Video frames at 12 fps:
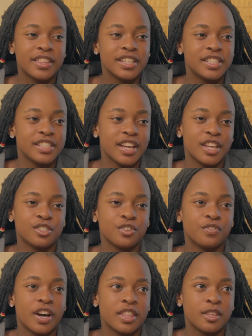that she has
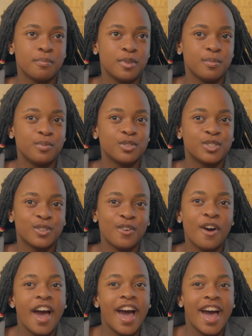over other people. So
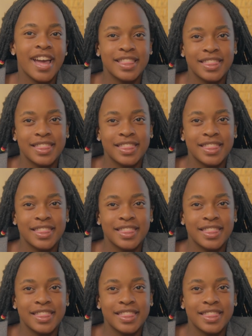I